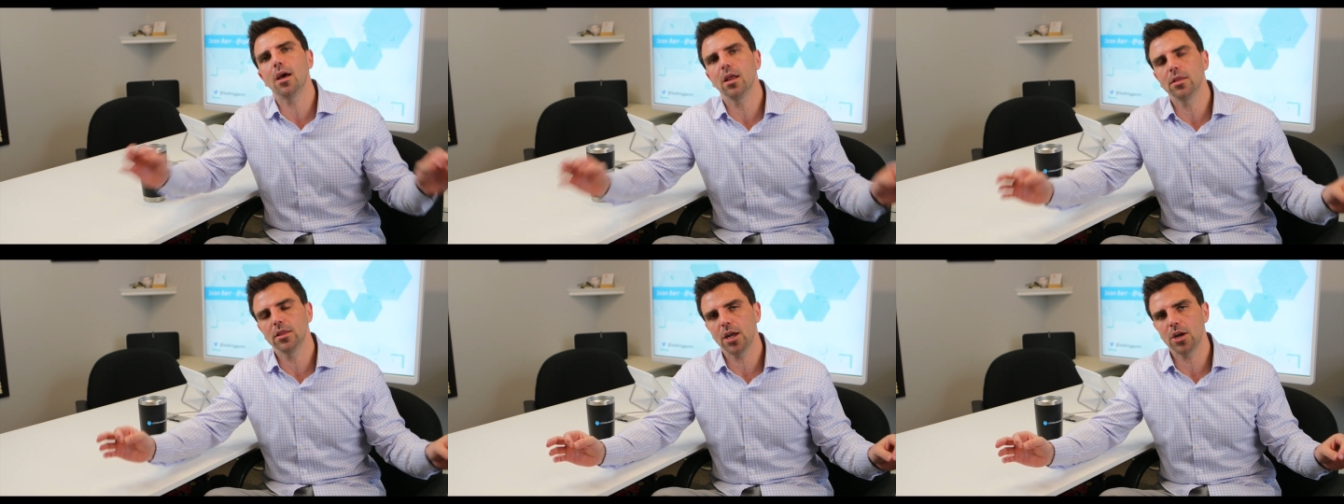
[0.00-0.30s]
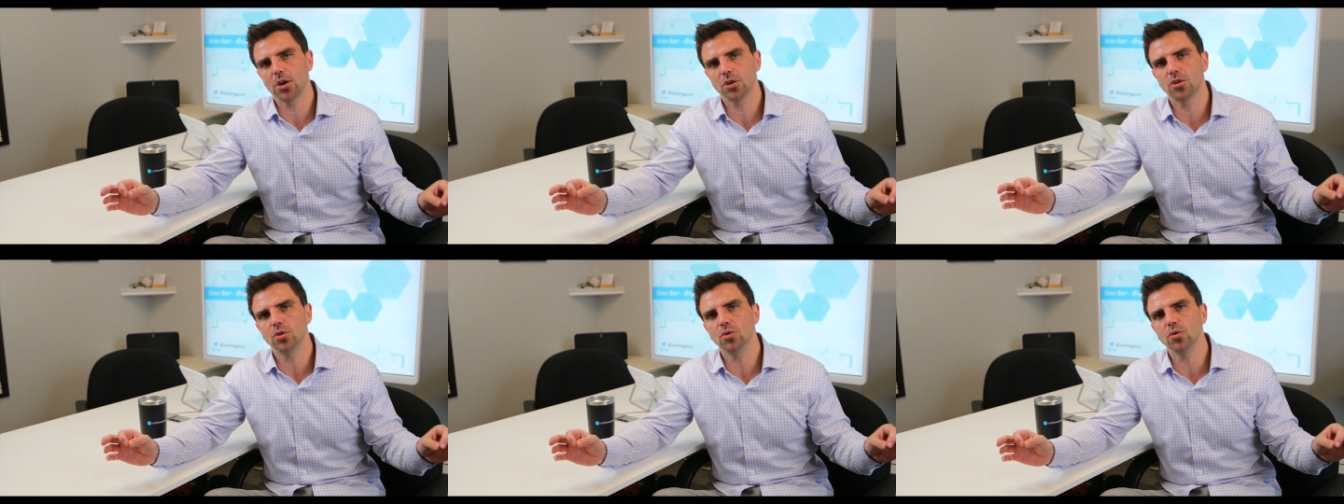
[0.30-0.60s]
a
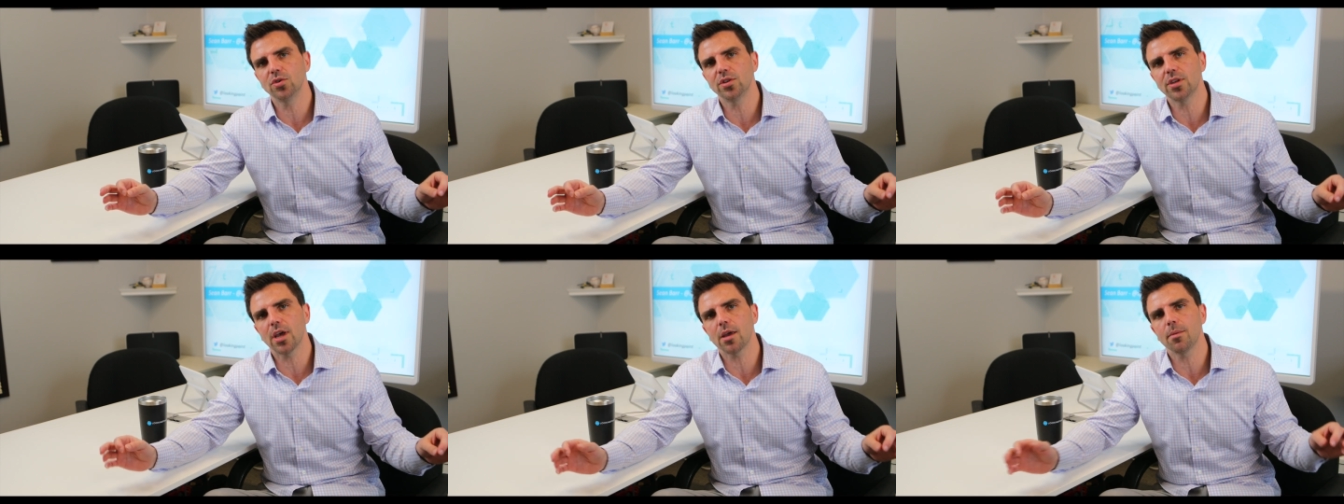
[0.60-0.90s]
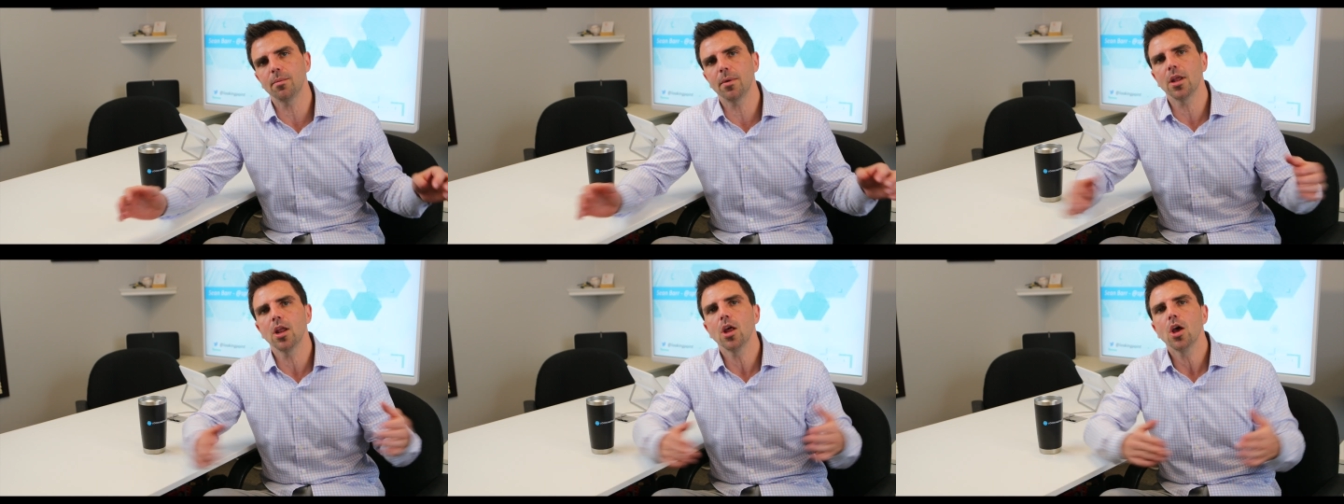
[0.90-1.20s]
layer 2
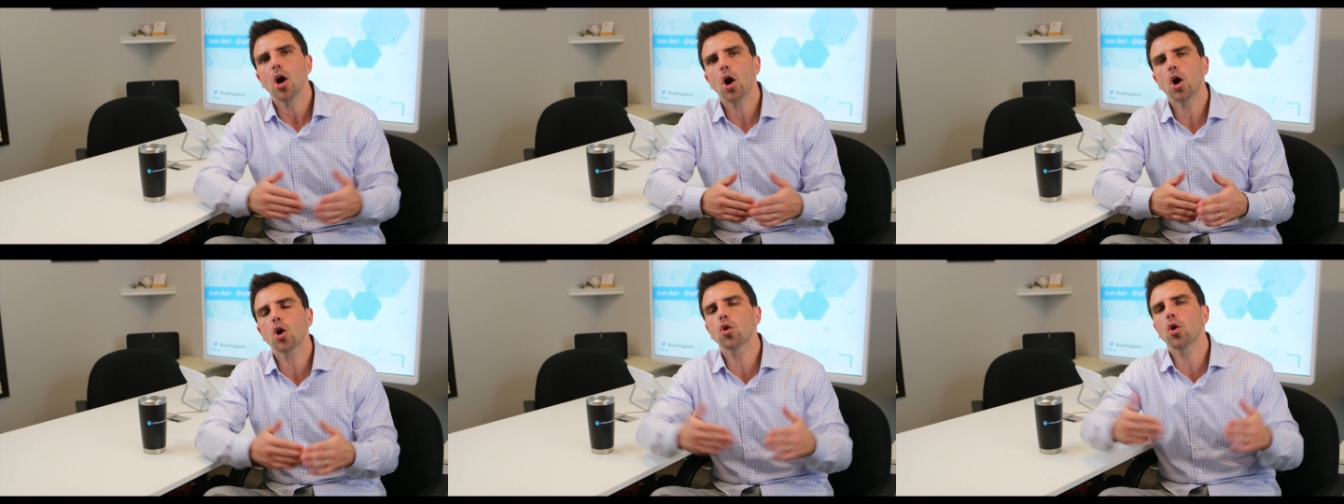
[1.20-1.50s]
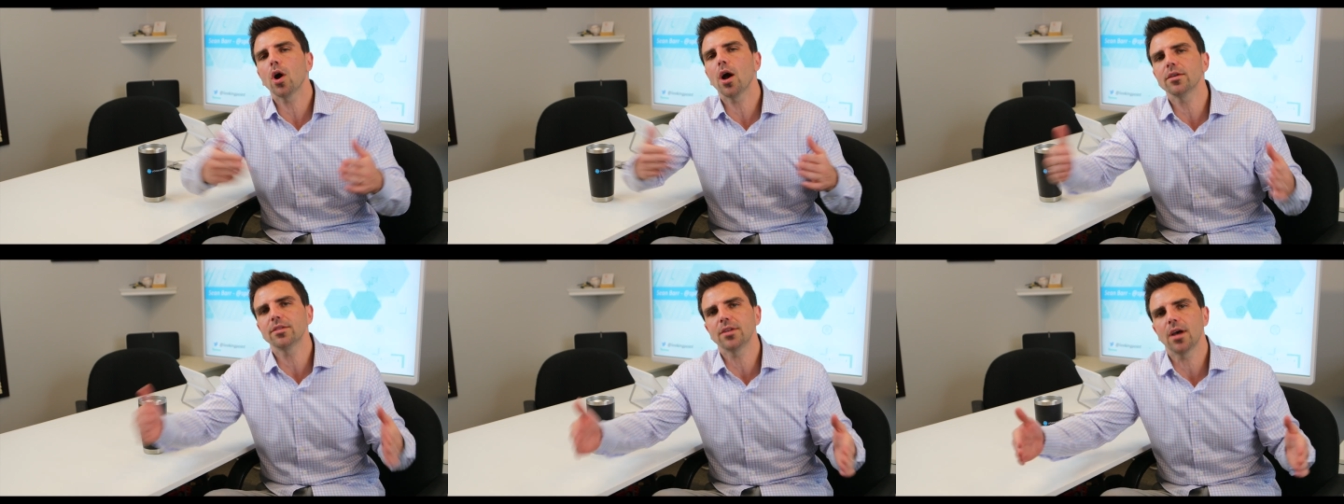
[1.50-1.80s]
segment
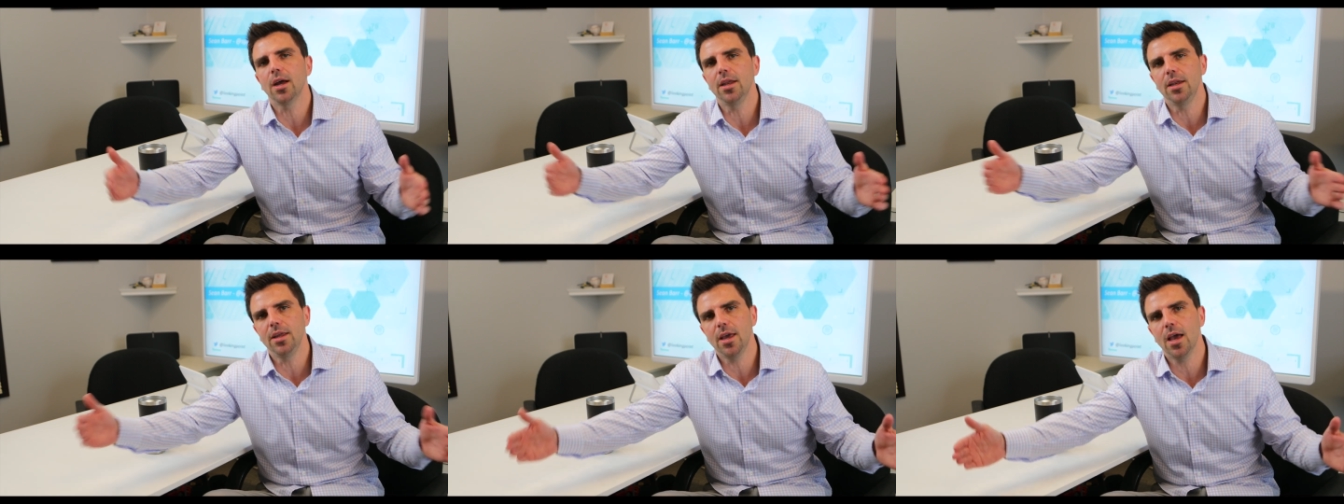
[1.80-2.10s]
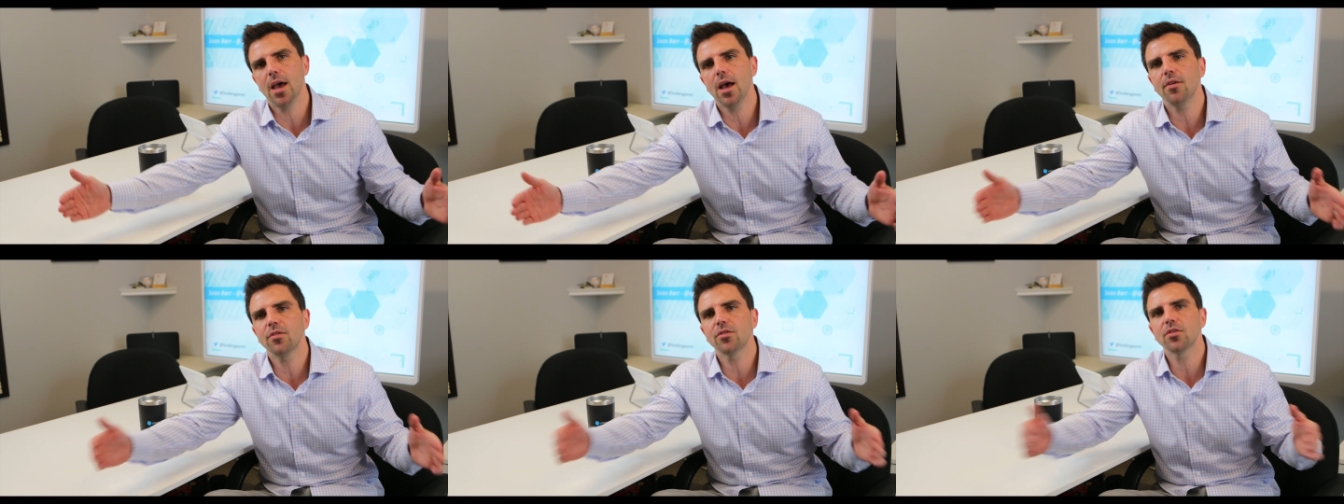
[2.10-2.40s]
across
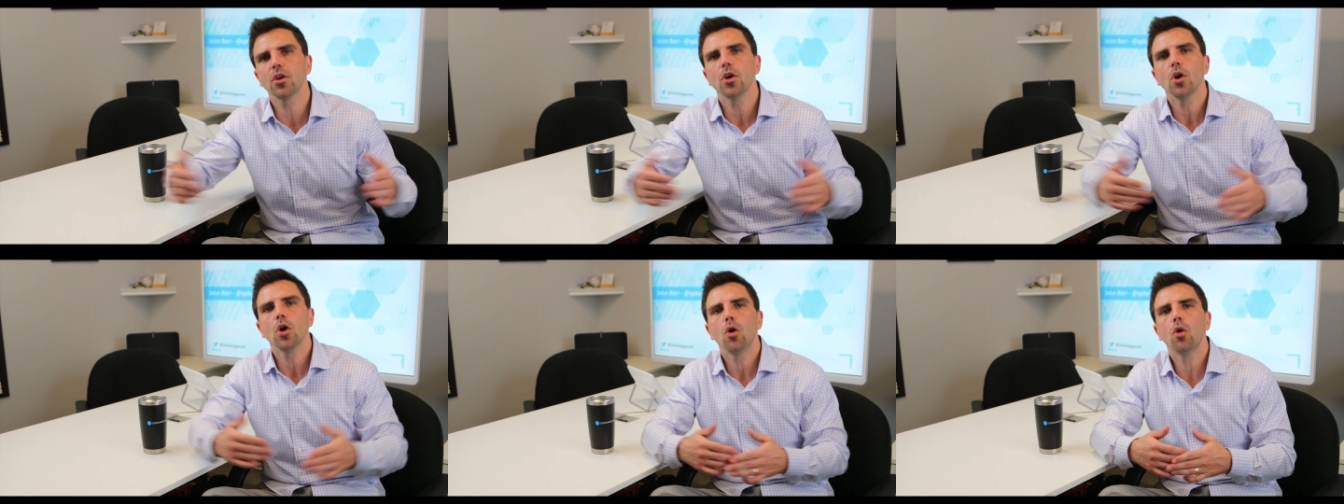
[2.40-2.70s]
IDFs